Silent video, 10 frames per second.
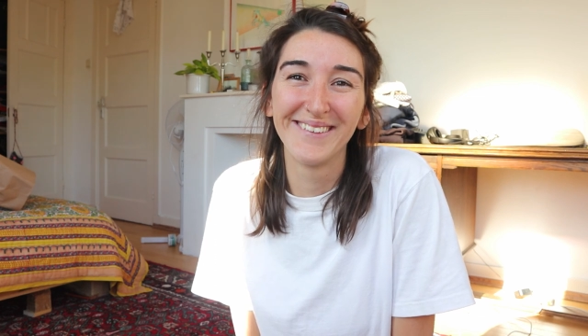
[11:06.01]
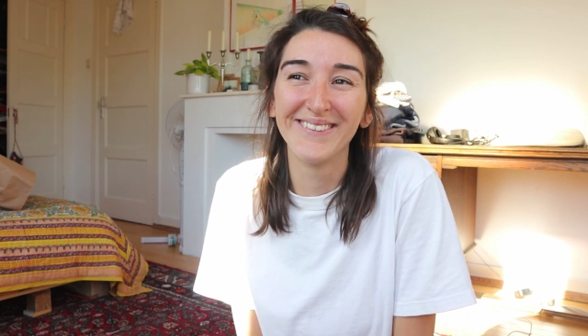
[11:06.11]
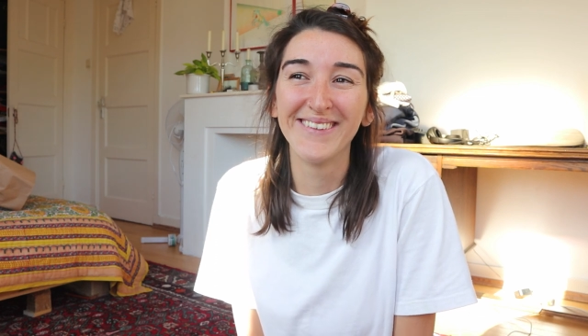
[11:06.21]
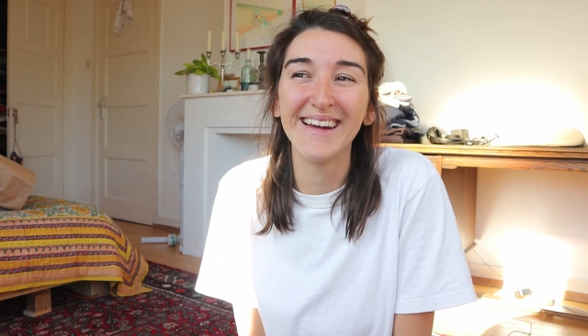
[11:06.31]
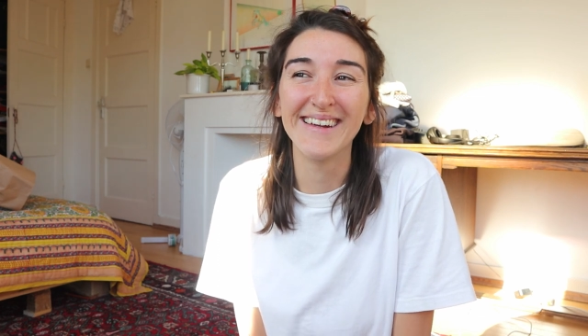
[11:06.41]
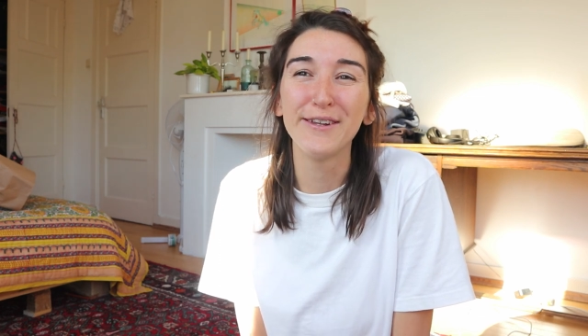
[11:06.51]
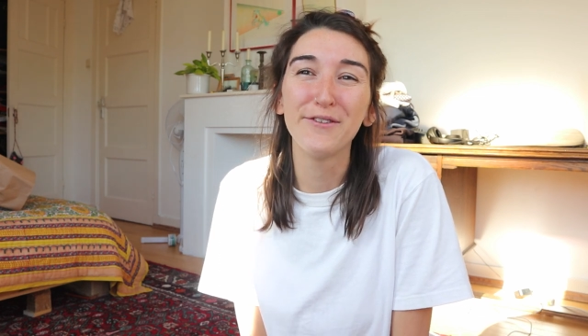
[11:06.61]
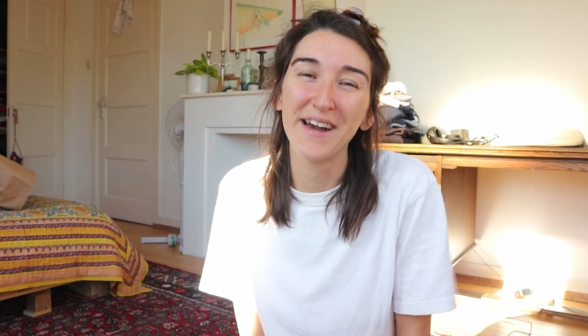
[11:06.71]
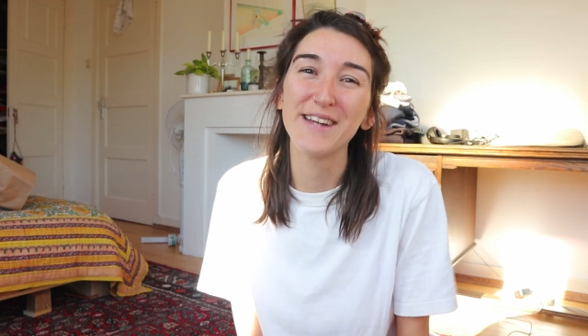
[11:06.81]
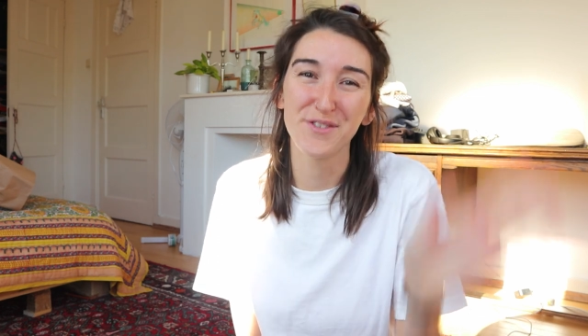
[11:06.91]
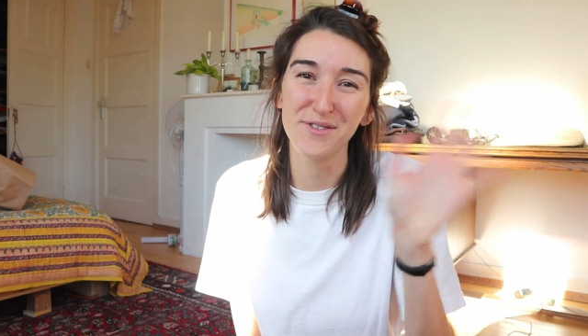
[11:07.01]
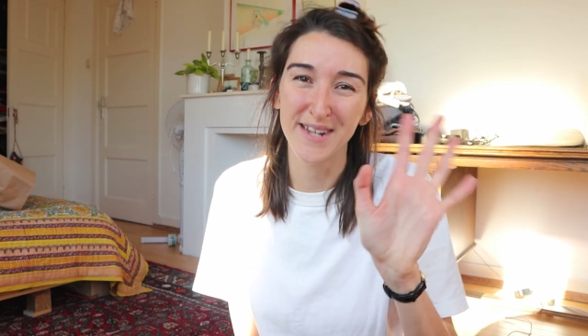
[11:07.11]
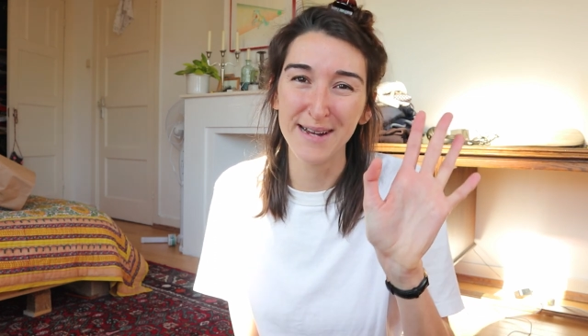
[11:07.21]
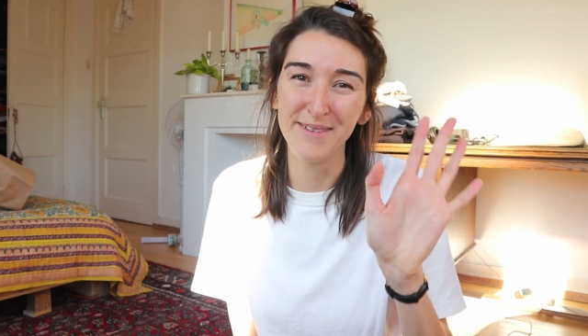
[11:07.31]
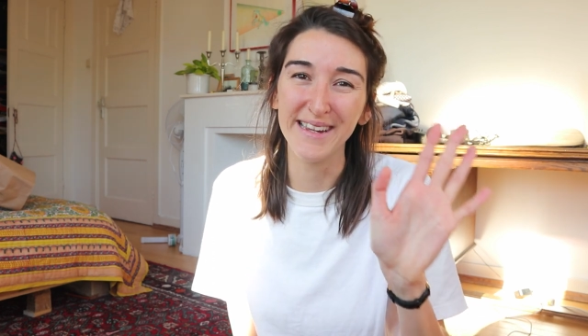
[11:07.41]
or like you've had your
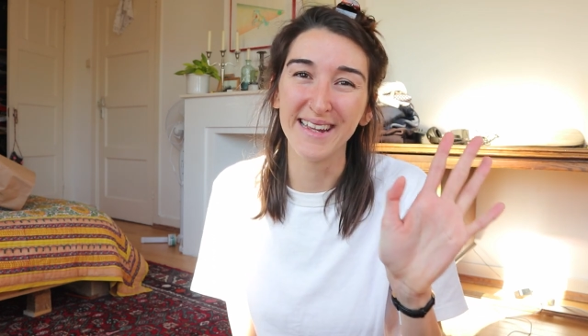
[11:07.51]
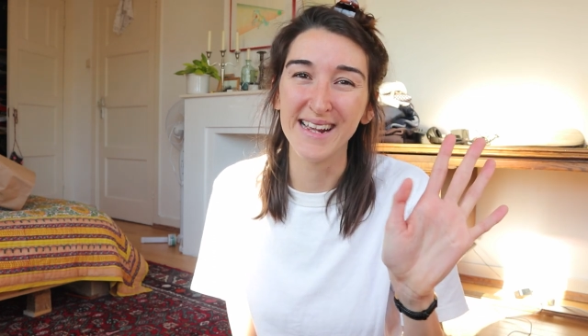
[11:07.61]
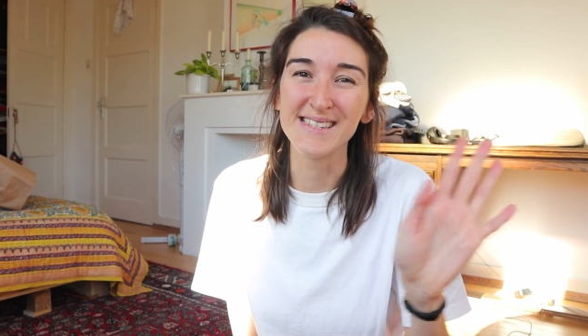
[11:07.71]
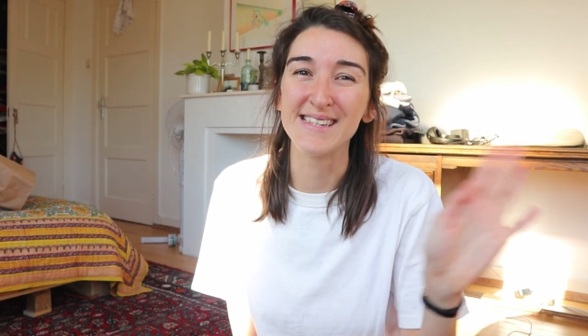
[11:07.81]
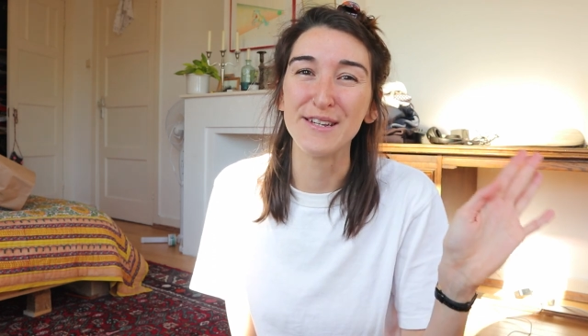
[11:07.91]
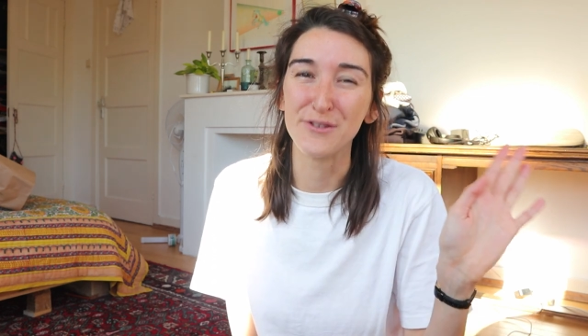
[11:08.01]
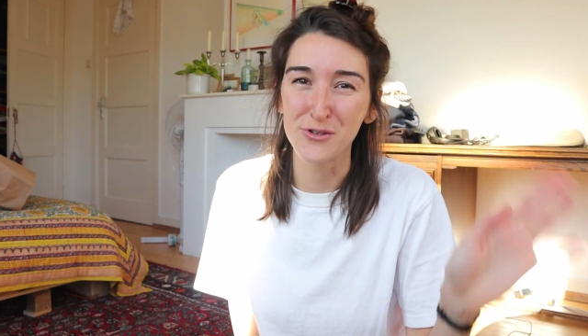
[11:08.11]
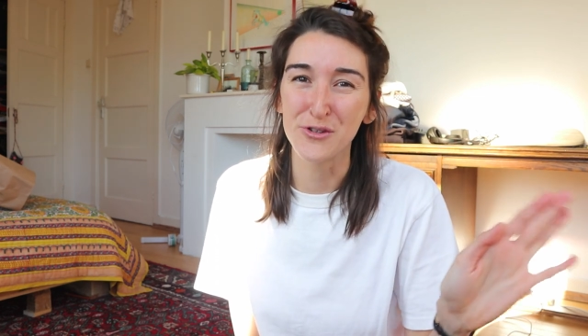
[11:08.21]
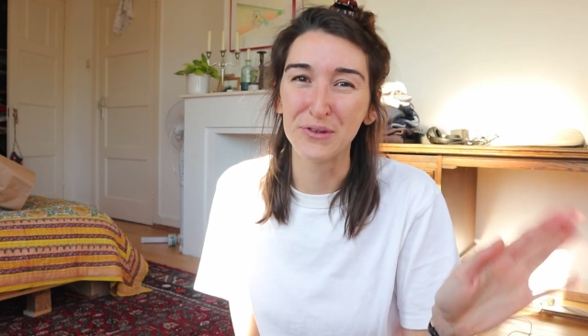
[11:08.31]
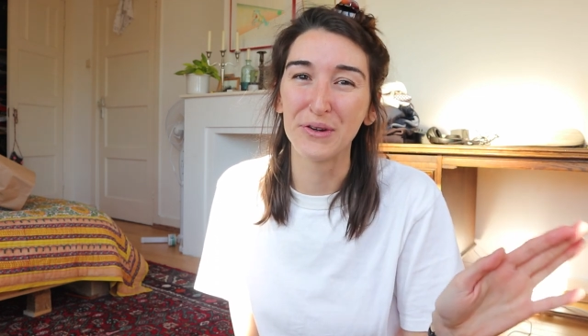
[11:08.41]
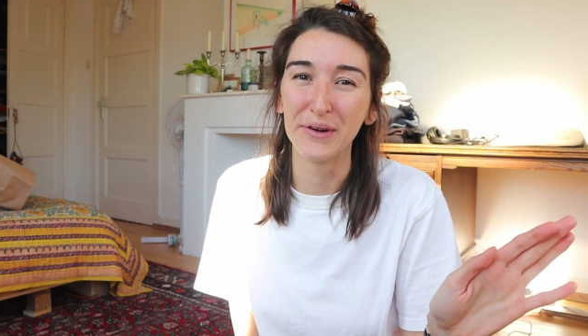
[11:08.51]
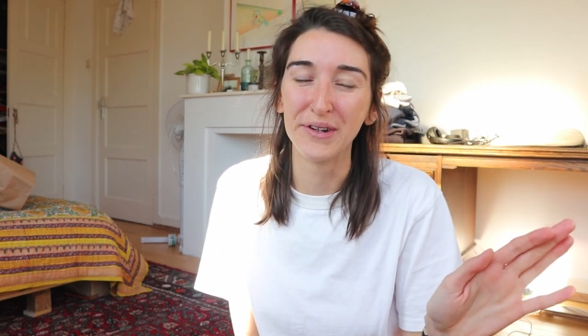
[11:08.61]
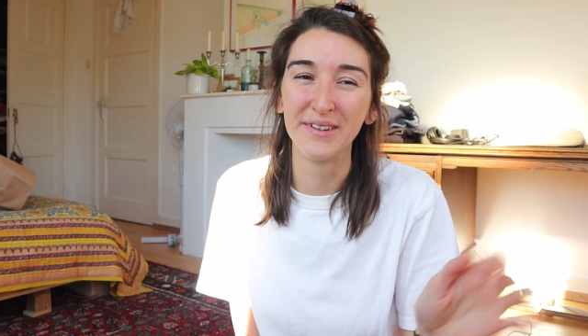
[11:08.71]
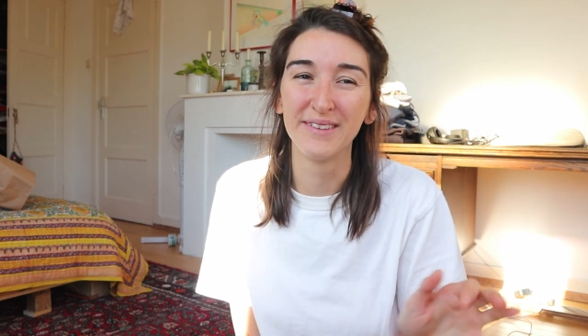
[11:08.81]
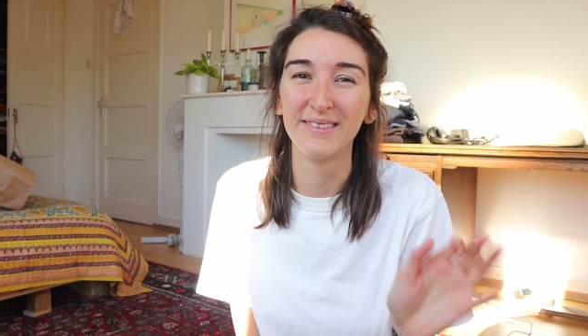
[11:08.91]
time here, Casey, you should go.